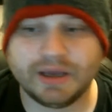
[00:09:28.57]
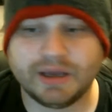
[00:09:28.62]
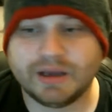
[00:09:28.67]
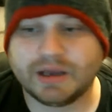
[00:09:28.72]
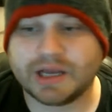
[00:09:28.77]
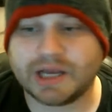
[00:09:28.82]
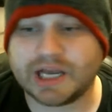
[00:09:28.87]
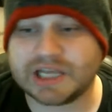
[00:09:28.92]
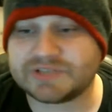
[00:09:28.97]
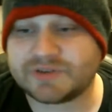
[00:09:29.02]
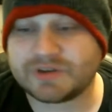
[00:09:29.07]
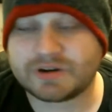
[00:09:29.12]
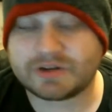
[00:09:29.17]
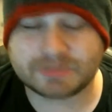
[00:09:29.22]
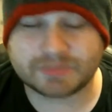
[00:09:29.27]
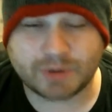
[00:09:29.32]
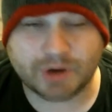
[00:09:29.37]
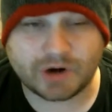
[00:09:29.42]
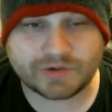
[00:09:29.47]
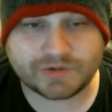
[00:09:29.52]
As far as
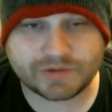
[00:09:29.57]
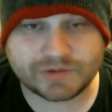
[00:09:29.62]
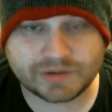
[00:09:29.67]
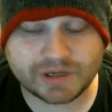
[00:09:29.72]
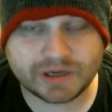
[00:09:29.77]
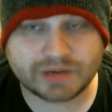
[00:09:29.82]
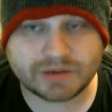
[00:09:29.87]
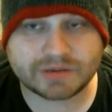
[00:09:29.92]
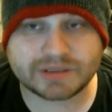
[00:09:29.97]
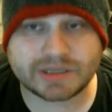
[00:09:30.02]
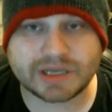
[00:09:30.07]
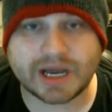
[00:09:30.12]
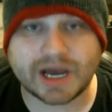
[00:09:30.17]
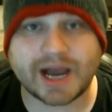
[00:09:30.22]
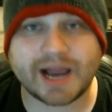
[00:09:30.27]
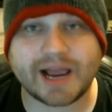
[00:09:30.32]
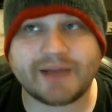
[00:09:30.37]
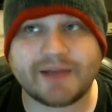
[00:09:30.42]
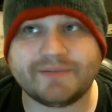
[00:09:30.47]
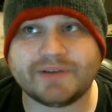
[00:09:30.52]
Marvel goes,
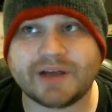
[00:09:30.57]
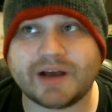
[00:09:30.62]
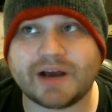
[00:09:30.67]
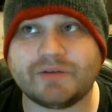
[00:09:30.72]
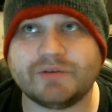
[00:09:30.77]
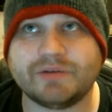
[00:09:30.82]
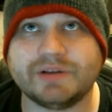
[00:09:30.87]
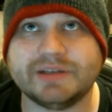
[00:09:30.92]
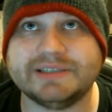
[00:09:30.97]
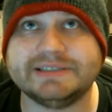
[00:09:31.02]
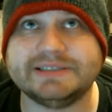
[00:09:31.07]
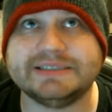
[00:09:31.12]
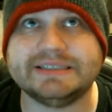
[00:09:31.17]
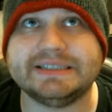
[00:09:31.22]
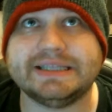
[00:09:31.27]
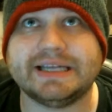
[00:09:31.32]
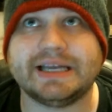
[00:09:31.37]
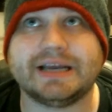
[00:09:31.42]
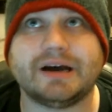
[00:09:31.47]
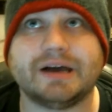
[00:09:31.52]
I have not really
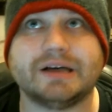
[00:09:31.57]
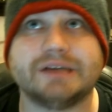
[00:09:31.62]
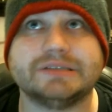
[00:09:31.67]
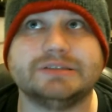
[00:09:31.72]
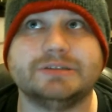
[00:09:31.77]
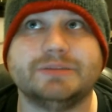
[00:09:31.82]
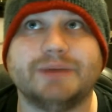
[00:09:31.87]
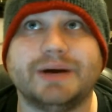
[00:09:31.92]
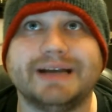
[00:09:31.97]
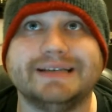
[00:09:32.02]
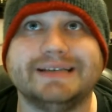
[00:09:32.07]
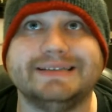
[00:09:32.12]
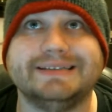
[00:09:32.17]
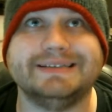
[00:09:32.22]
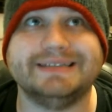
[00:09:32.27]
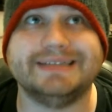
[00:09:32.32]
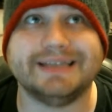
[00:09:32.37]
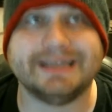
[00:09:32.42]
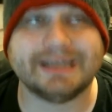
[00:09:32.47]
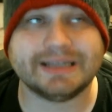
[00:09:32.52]
seen a costume I
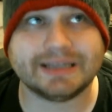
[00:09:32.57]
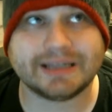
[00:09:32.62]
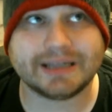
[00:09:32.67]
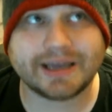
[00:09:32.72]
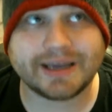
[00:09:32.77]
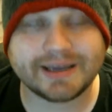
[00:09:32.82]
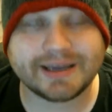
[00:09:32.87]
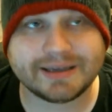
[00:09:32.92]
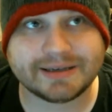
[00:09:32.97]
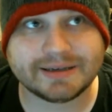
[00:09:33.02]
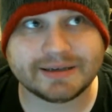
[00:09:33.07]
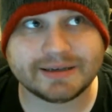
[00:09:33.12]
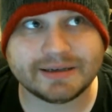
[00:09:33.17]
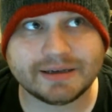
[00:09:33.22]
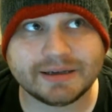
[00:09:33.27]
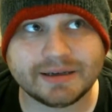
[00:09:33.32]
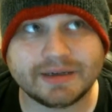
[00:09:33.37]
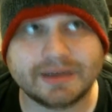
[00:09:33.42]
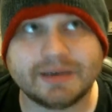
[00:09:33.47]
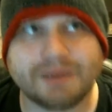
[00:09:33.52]
didn't like.
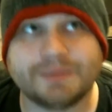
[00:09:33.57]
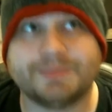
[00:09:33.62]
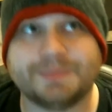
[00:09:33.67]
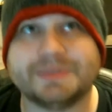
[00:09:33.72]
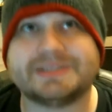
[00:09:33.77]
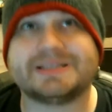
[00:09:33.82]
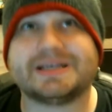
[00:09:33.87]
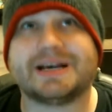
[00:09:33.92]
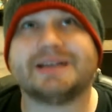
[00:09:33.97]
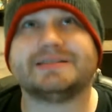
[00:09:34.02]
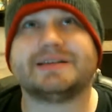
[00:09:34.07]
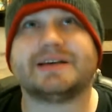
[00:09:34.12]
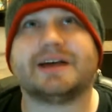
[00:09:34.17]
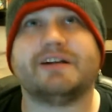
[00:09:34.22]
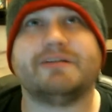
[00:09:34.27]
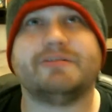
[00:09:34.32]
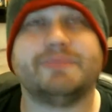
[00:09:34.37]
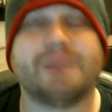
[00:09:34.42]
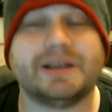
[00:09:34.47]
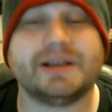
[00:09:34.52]
Besides
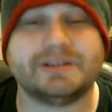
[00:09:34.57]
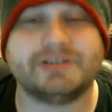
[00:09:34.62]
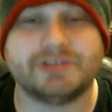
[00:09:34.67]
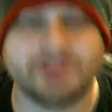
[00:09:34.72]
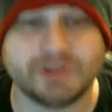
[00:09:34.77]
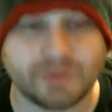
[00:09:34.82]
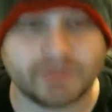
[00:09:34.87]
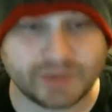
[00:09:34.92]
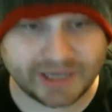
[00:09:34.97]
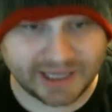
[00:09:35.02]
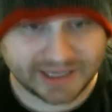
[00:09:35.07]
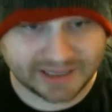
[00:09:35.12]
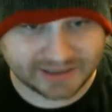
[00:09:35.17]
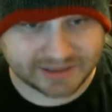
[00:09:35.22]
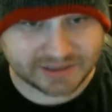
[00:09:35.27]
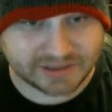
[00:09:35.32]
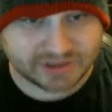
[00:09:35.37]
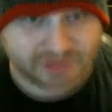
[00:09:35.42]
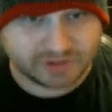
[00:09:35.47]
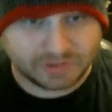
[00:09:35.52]
Iron Man 2, when he had the
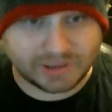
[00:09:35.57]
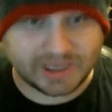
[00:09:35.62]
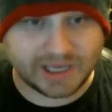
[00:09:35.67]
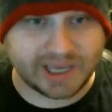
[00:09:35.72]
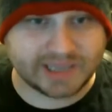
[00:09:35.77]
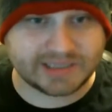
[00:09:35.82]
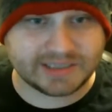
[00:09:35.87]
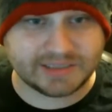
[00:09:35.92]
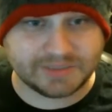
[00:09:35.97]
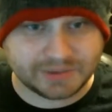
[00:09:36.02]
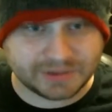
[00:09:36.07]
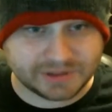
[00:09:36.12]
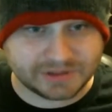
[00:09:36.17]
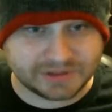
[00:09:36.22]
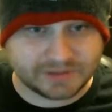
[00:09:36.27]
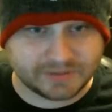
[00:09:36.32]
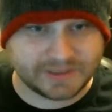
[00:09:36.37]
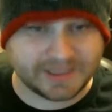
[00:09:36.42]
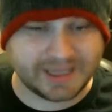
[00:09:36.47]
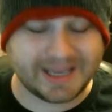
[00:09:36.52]
suitcase, and he put the
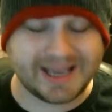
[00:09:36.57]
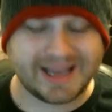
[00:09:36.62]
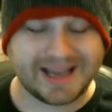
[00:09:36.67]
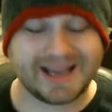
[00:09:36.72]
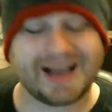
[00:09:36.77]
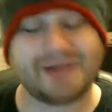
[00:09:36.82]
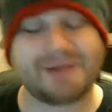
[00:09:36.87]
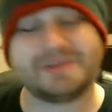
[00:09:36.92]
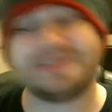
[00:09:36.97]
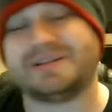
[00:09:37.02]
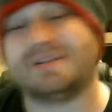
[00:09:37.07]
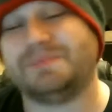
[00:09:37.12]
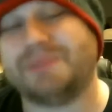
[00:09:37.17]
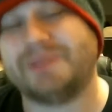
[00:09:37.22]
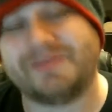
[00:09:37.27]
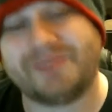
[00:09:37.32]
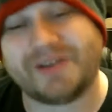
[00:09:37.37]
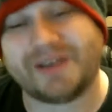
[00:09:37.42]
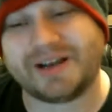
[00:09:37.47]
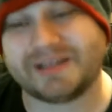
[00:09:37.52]
suitcase. I wasn't a
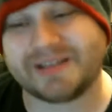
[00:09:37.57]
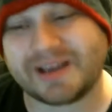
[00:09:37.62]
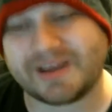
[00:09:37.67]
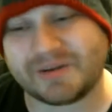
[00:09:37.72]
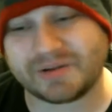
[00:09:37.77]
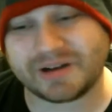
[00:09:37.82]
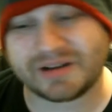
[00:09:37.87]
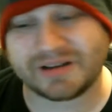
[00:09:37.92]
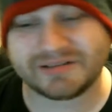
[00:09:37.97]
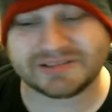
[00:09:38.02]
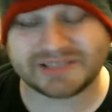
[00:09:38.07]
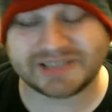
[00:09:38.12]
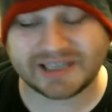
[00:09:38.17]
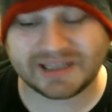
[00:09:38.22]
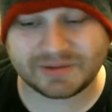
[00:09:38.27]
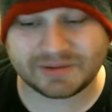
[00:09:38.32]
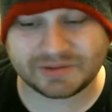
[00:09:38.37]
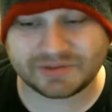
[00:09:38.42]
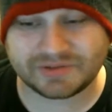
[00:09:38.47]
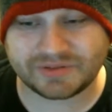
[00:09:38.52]
big fan of that one. I understand
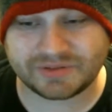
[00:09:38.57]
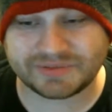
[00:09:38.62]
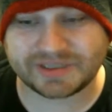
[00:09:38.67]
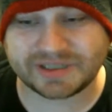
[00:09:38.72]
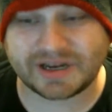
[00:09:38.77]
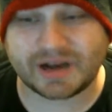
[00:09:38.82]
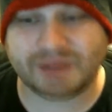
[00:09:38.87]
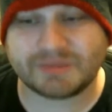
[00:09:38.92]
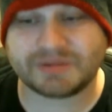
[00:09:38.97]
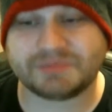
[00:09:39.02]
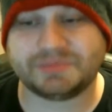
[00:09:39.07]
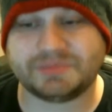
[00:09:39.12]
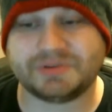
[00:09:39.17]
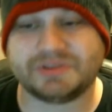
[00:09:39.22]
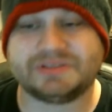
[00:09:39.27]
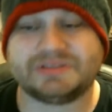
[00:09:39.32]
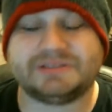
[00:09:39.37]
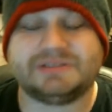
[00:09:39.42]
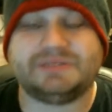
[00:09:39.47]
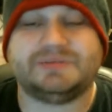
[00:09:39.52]
it was from the comic
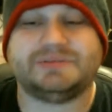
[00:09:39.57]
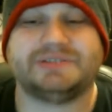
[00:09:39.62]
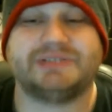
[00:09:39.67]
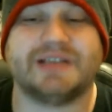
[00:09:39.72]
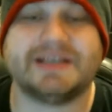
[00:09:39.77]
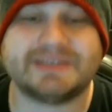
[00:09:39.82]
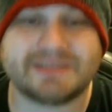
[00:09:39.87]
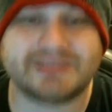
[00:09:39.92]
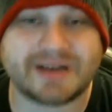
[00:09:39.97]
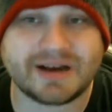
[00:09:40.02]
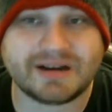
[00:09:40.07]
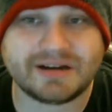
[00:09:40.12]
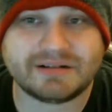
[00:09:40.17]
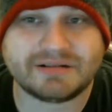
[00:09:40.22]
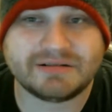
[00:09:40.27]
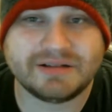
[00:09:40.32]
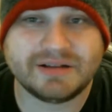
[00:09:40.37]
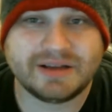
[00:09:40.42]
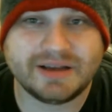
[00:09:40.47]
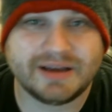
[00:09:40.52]
books, there was that
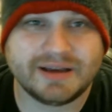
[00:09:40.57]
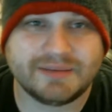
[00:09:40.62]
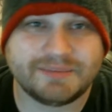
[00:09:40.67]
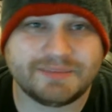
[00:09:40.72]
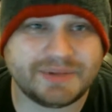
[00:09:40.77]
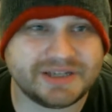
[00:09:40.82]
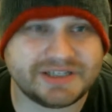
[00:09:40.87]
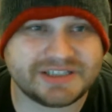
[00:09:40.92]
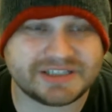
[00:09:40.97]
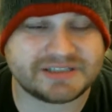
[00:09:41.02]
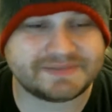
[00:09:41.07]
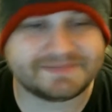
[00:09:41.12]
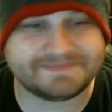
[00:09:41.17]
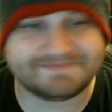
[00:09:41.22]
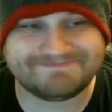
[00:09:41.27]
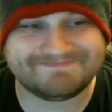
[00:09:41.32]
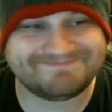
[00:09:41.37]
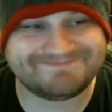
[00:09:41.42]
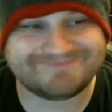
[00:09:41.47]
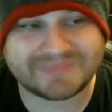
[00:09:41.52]
style, but it just,
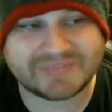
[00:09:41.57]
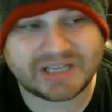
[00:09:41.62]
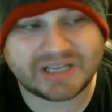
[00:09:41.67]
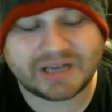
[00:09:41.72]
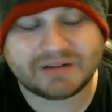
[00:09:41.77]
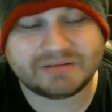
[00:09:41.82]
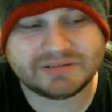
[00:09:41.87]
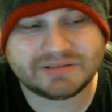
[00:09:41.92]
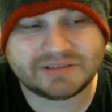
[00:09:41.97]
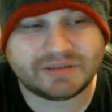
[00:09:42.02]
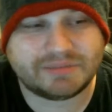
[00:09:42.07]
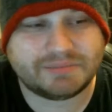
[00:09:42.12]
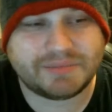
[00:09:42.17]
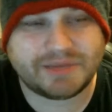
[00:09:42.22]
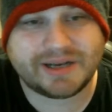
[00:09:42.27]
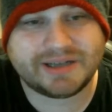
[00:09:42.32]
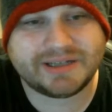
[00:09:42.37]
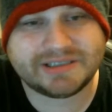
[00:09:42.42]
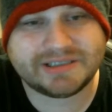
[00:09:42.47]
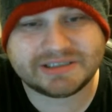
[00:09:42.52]
I don't know, something
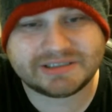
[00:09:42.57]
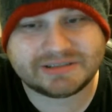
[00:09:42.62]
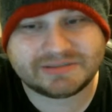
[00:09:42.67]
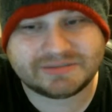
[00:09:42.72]
about it just